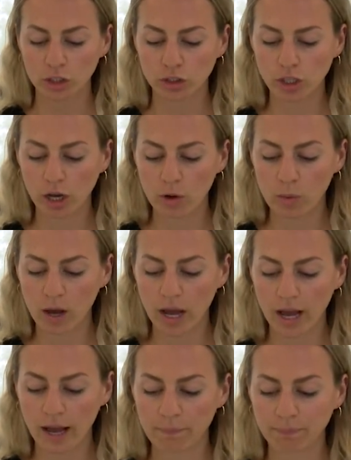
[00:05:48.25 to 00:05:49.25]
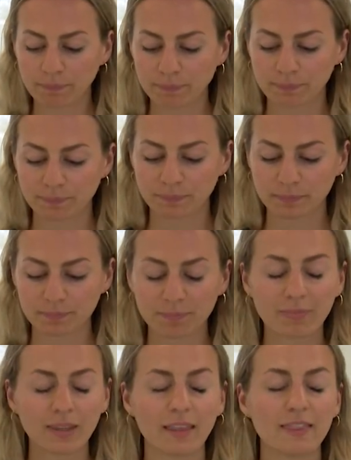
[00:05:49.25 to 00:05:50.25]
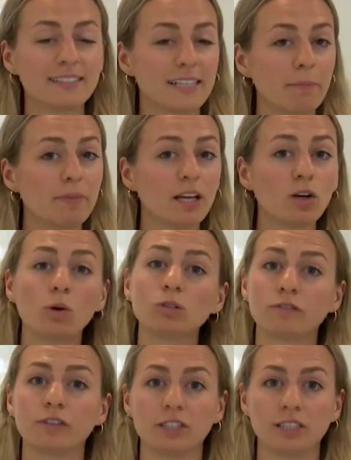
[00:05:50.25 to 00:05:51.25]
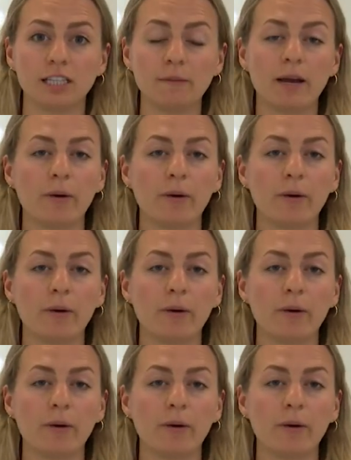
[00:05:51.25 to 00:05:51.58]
So the same thing goes for sleep.